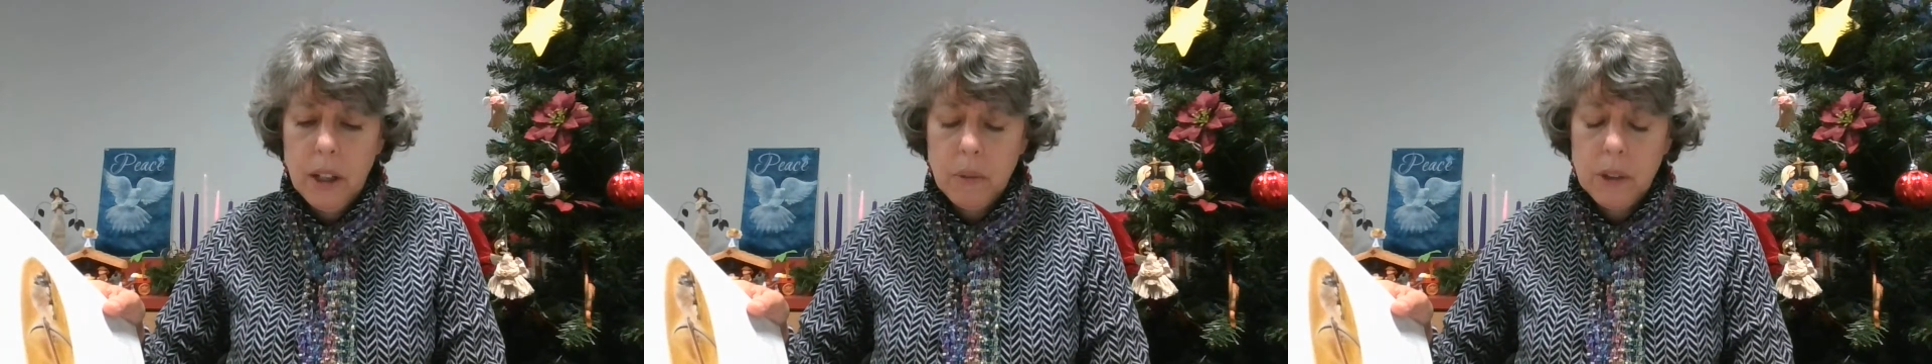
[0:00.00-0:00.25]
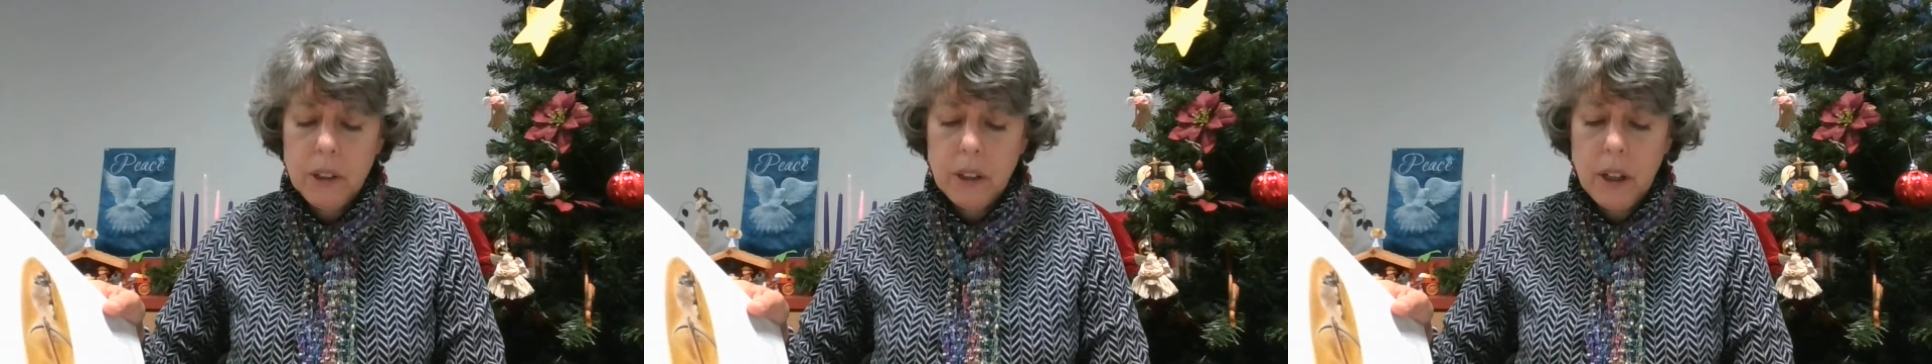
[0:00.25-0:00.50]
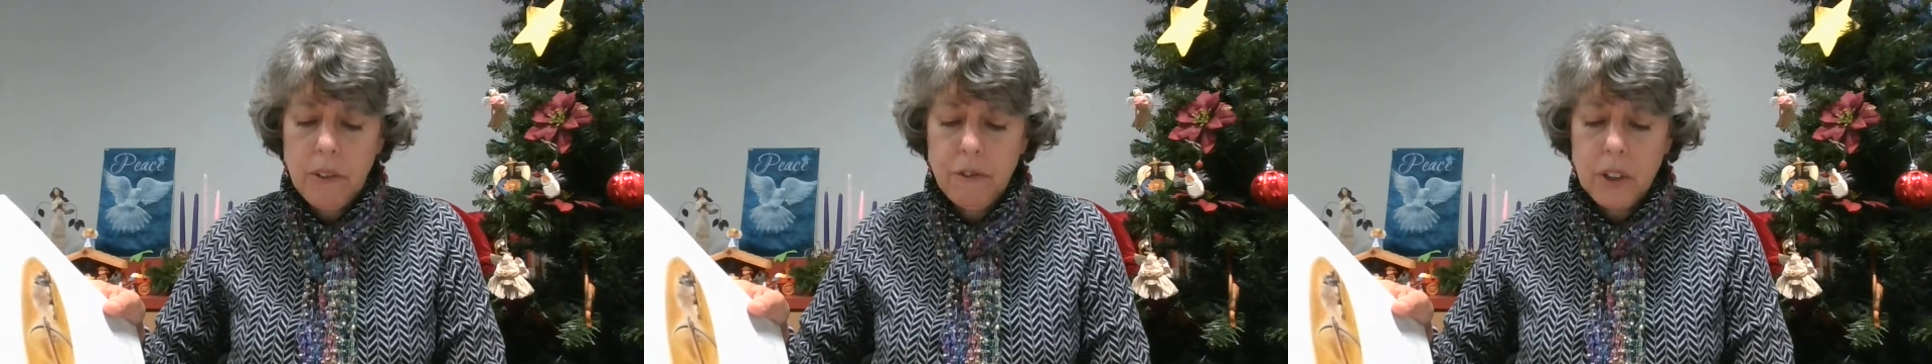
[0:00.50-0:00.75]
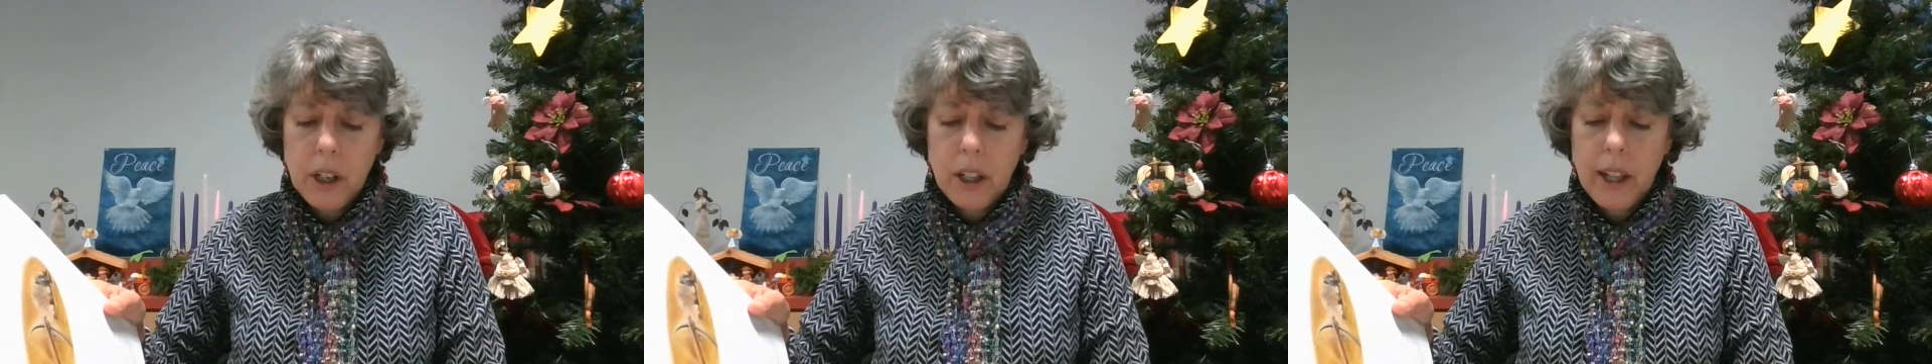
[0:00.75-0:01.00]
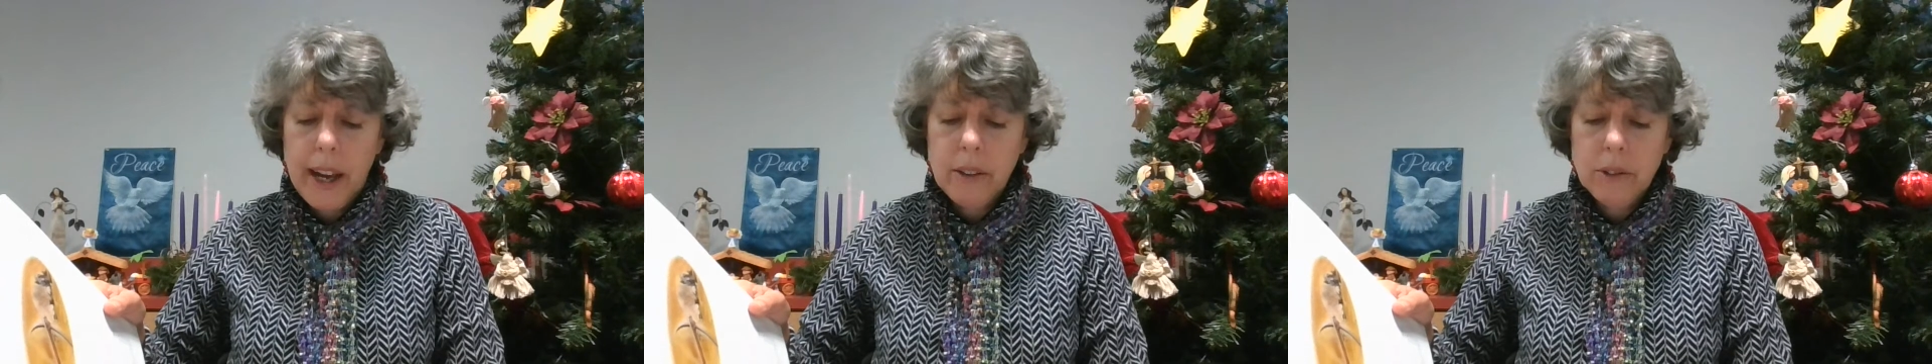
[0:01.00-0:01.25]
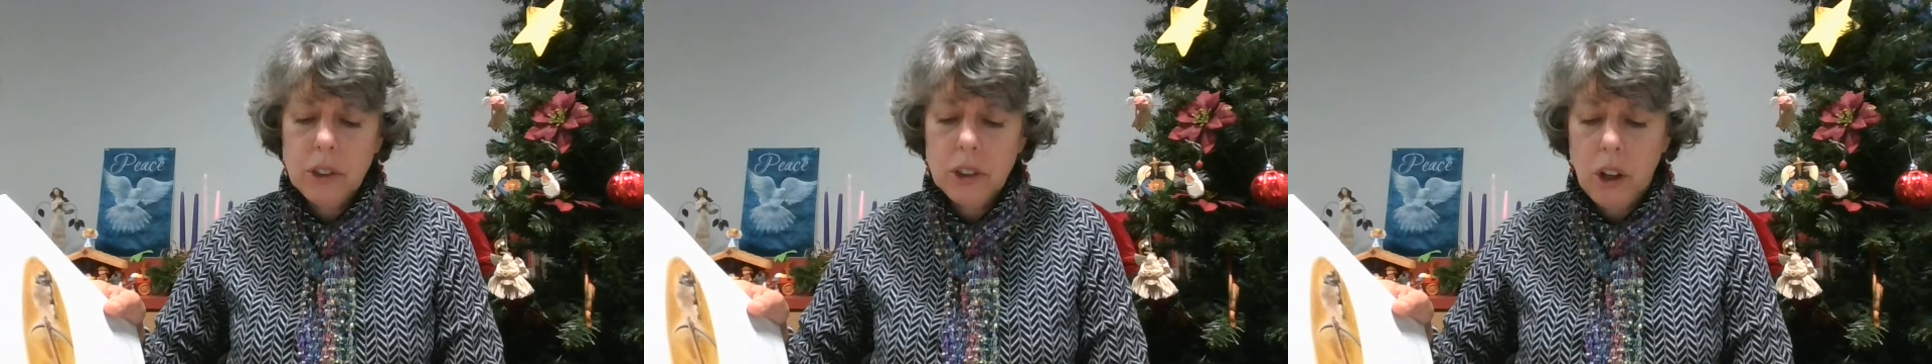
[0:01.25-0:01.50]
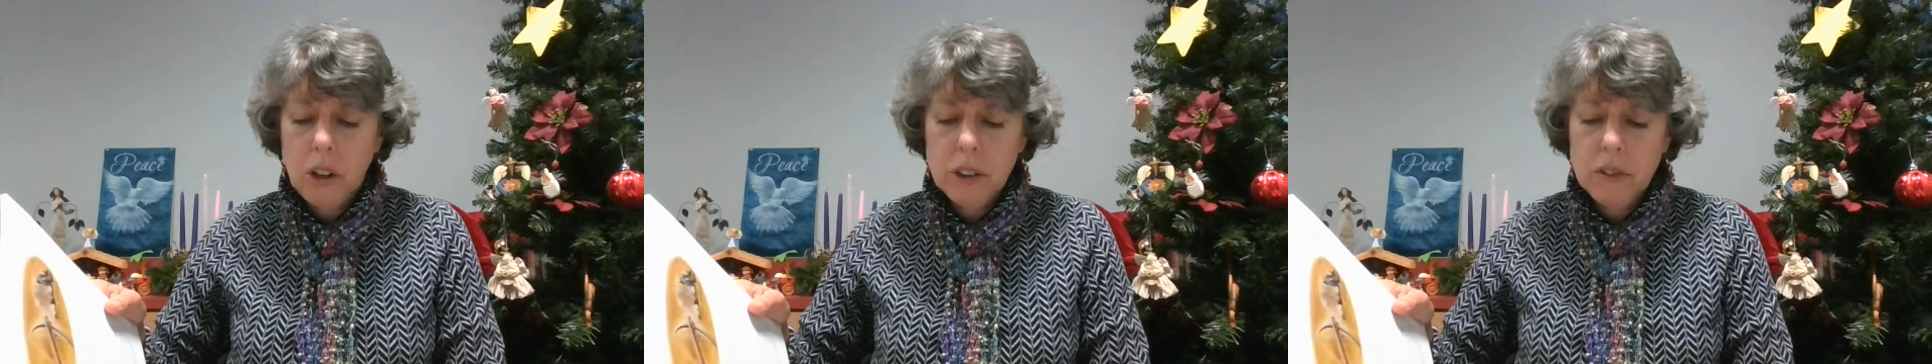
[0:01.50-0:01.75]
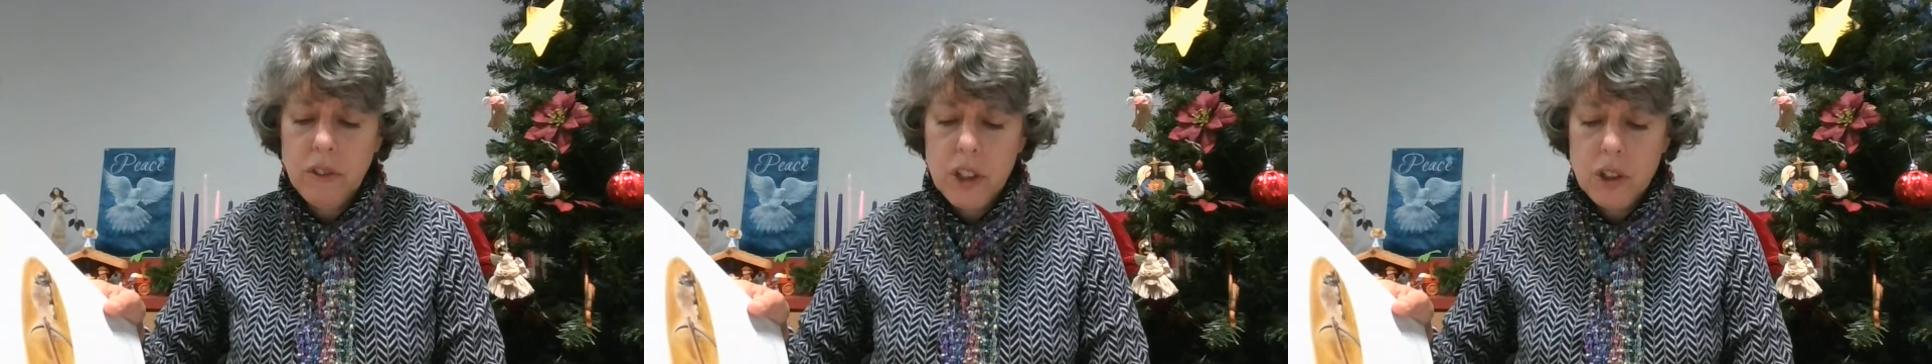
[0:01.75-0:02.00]
was enough to cloud
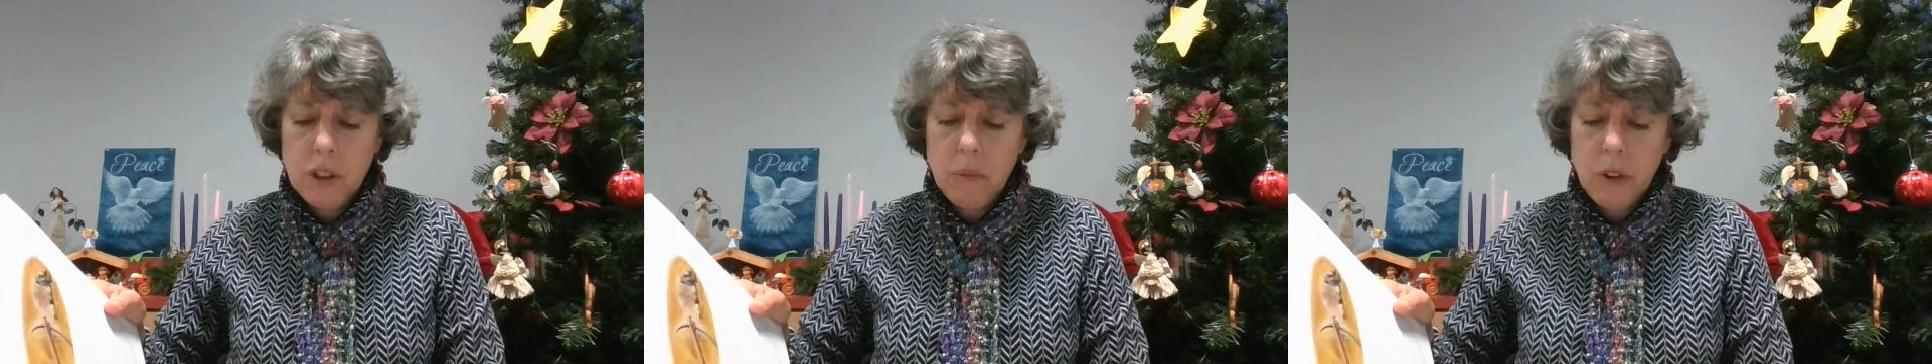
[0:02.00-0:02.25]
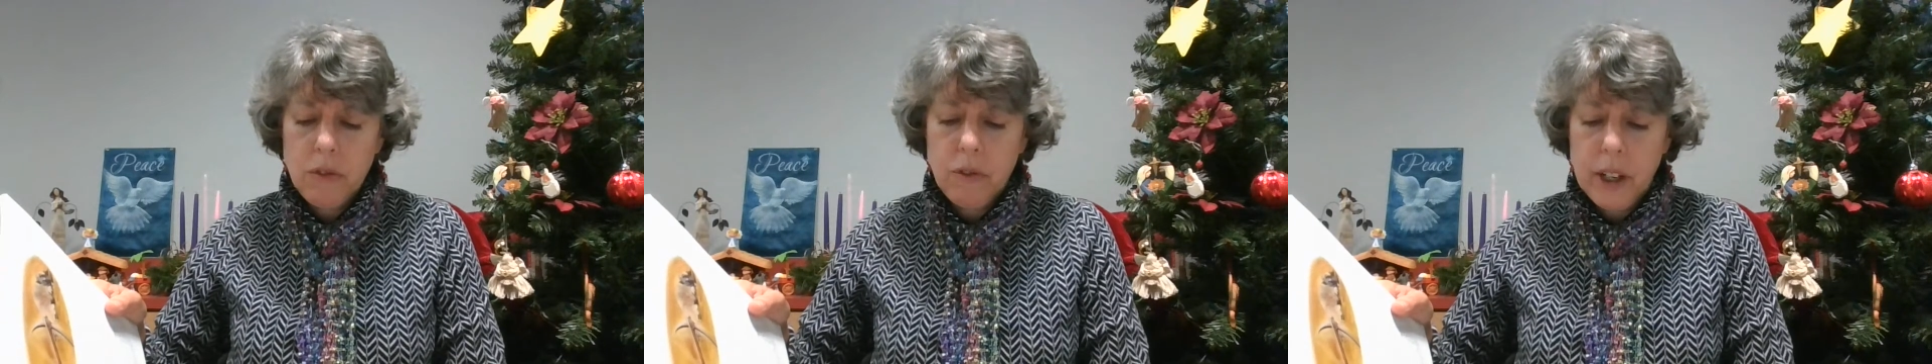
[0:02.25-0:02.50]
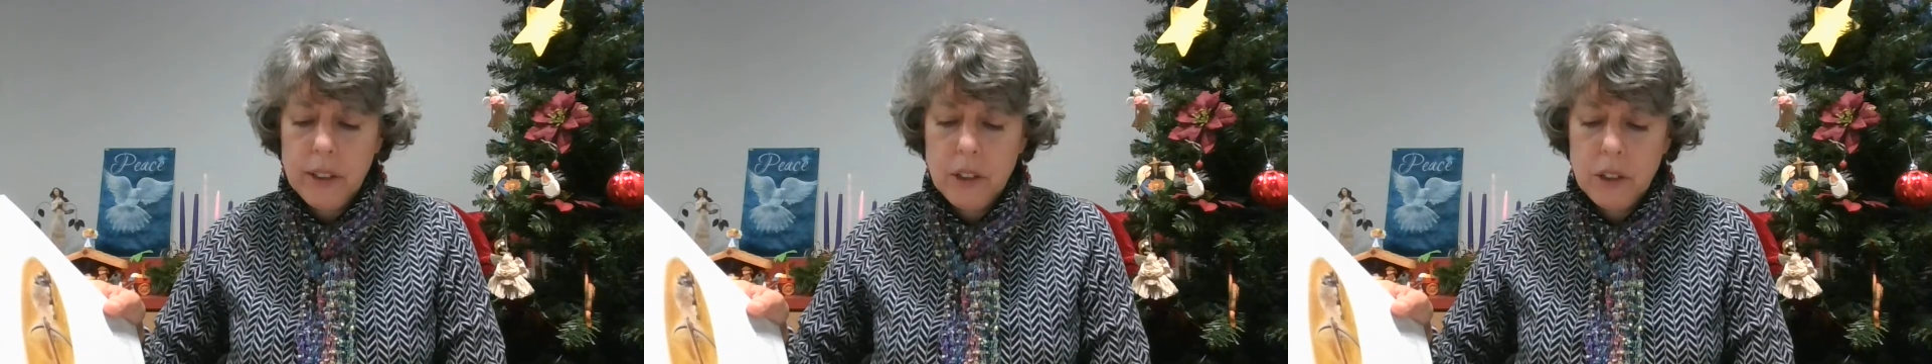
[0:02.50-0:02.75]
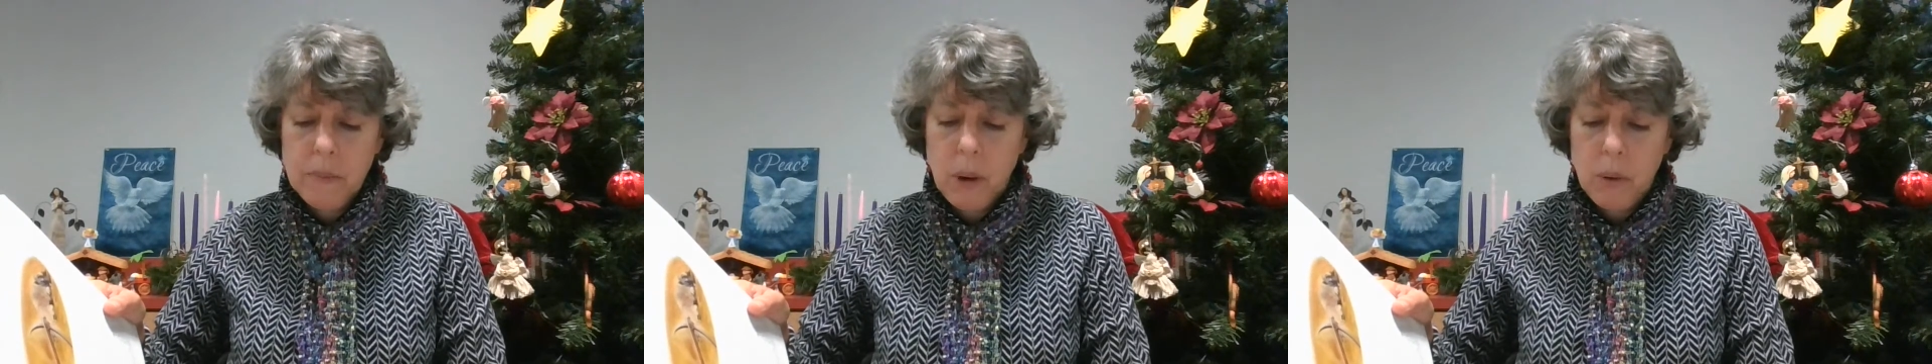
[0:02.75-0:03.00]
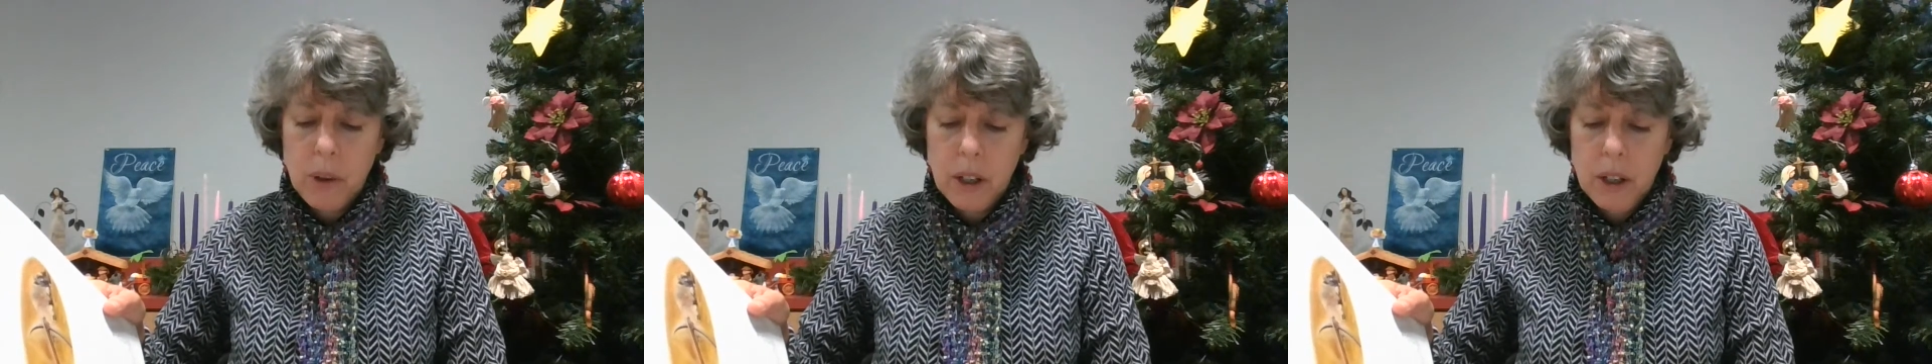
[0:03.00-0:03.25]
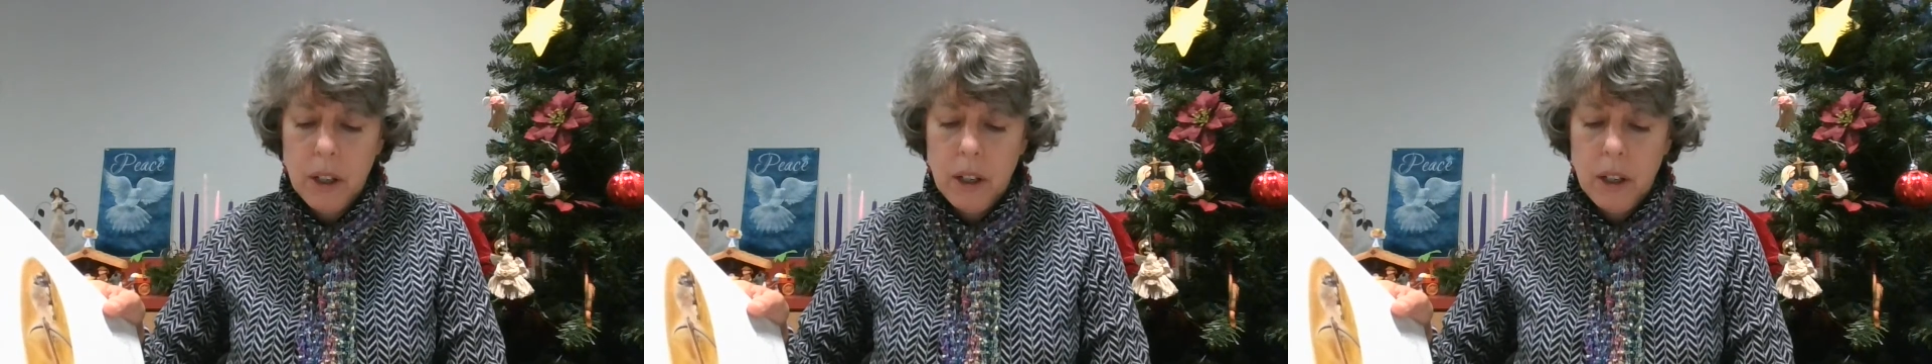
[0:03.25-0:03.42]
Saul's vision with red smoke.